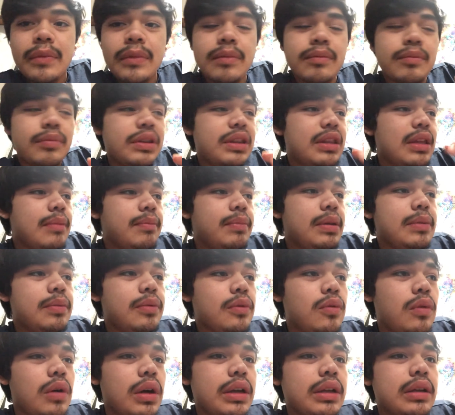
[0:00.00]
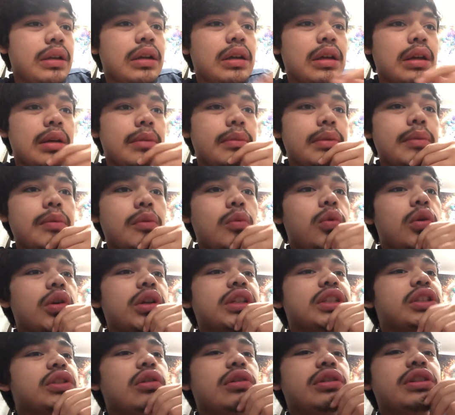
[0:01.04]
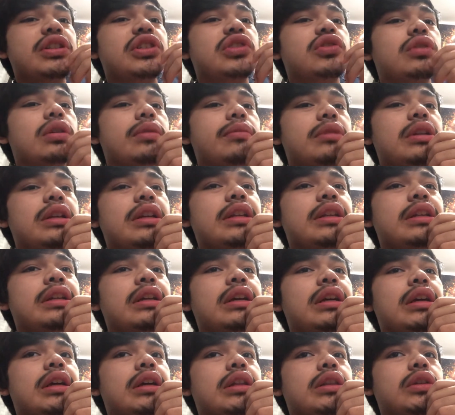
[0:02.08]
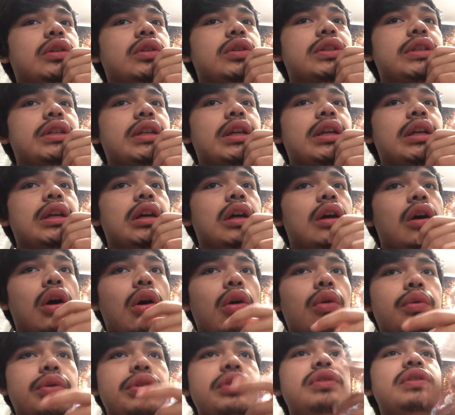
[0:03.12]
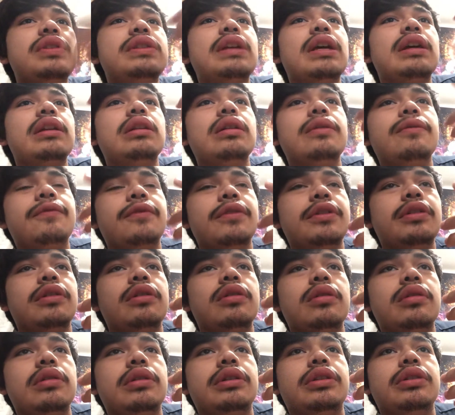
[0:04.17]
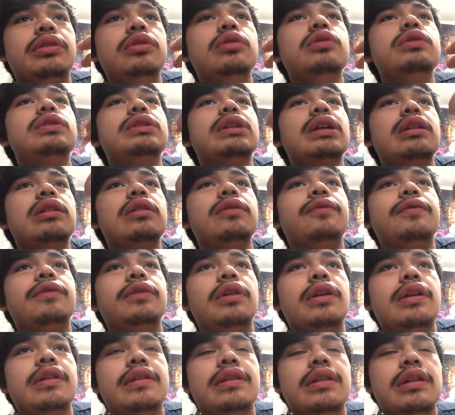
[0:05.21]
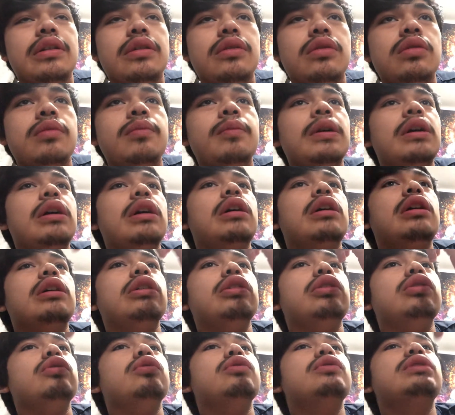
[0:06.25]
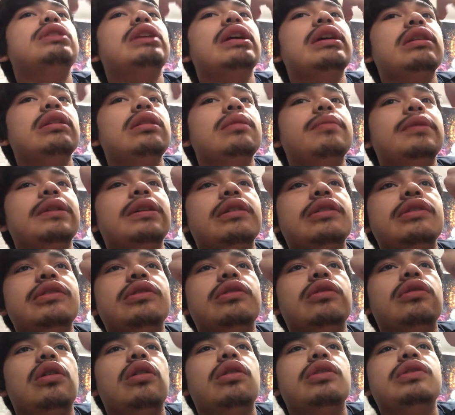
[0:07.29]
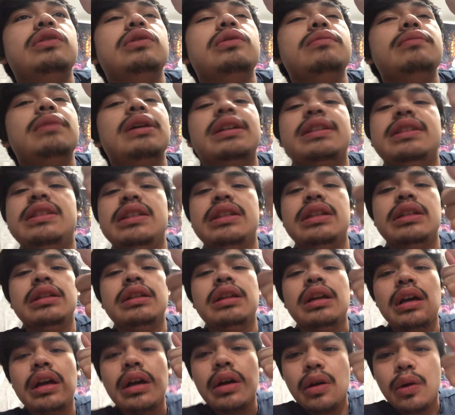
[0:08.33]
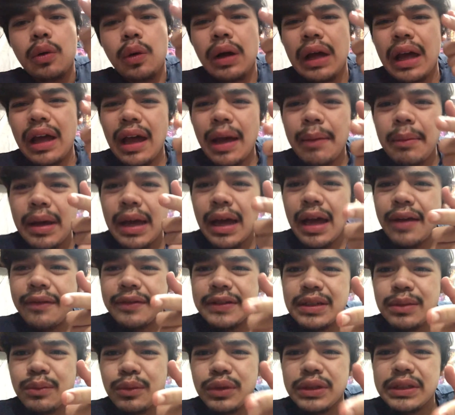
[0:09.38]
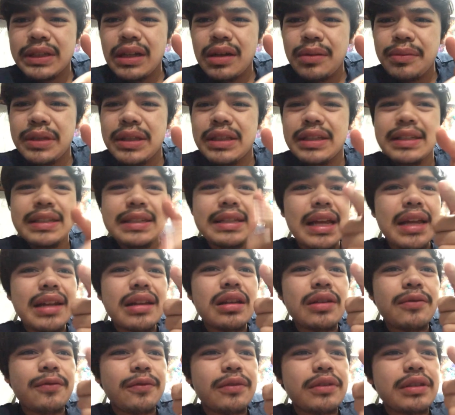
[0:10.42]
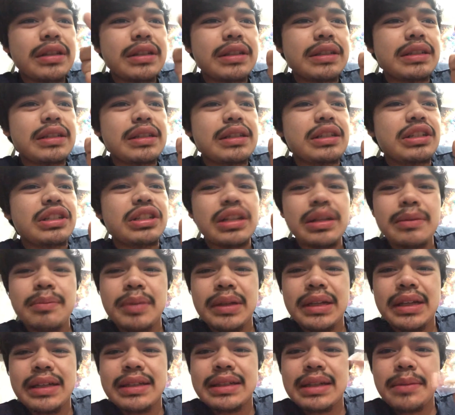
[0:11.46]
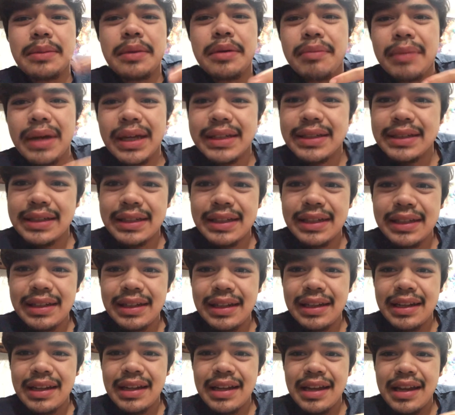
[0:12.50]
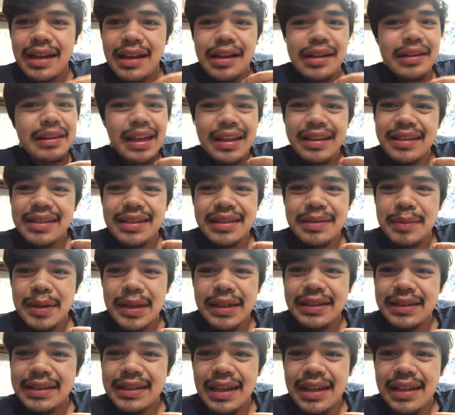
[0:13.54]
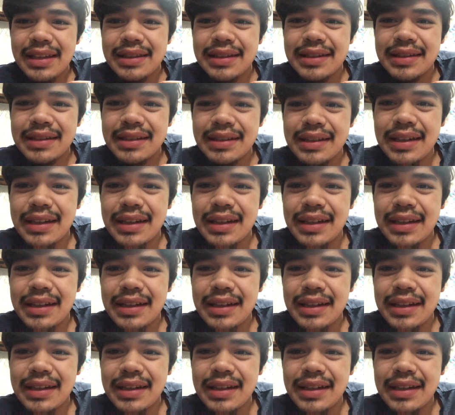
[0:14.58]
But then people wanna start discriminating. They're saying, "Oh, you stand up for your ethnic group. You stand up because you're also Mexican." Well, I might have someone tell me to stand up for this shit because I'm a Mexican. That doesn't make sense.